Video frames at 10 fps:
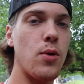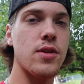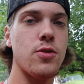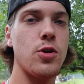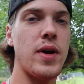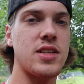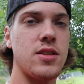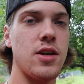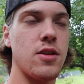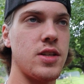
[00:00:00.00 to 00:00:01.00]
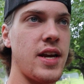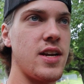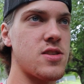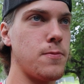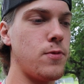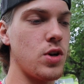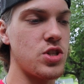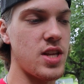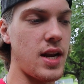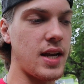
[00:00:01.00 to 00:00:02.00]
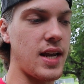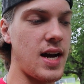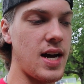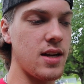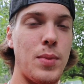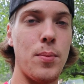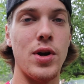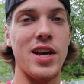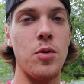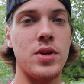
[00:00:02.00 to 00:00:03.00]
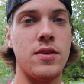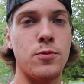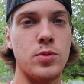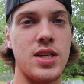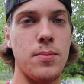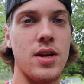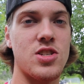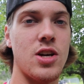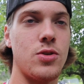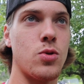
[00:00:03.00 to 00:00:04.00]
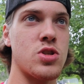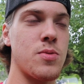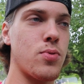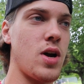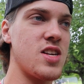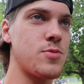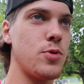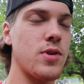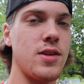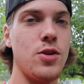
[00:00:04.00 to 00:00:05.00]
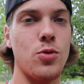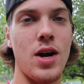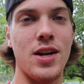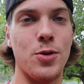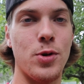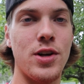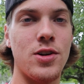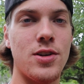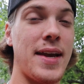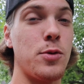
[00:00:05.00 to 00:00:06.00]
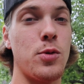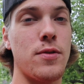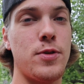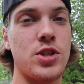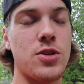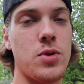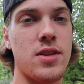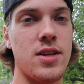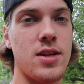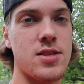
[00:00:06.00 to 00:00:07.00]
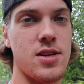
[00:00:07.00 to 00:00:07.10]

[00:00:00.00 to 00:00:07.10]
I want to throw you back to the other day, some footage that I got. My buddy Elmadine from Team Based Outdoors surprised me with a new rod and reel, and we went fishing with it.